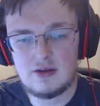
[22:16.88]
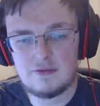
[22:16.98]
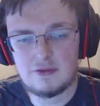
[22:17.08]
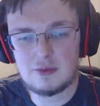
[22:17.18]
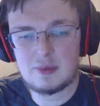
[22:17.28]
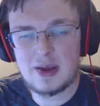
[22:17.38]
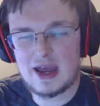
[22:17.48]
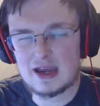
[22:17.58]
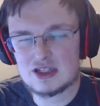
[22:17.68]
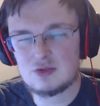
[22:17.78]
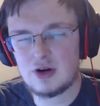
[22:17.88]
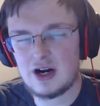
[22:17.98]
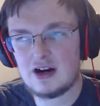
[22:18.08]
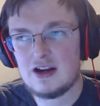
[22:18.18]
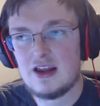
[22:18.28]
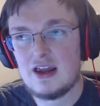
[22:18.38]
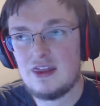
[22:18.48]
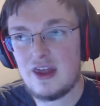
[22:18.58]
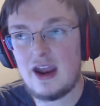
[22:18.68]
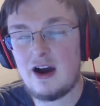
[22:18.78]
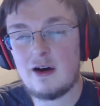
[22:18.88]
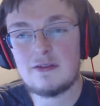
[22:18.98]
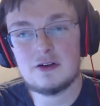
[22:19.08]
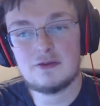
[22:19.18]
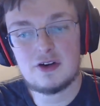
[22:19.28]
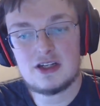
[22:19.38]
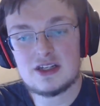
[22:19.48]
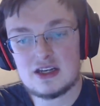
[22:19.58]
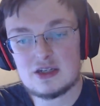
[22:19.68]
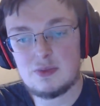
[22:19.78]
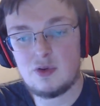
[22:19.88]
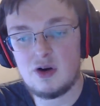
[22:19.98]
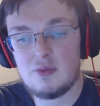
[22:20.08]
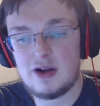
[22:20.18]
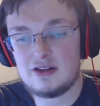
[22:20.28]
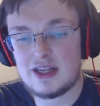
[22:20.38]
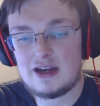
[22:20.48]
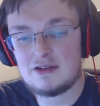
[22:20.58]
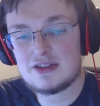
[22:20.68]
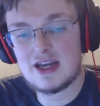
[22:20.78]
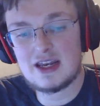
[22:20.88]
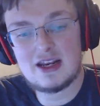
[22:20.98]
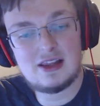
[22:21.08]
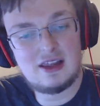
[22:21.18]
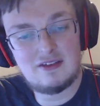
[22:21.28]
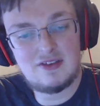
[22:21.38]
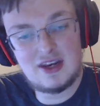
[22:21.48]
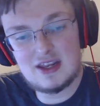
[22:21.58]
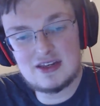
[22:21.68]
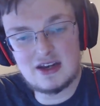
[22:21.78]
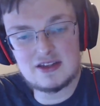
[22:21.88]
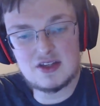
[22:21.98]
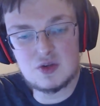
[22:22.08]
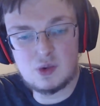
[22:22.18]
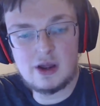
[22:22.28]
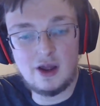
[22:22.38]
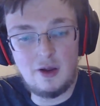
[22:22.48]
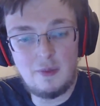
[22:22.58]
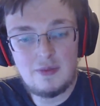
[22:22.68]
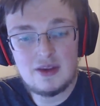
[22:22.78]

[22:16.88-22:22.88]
from the past, where they offered FreeSync support. Well, now technically NVIDIA does as well.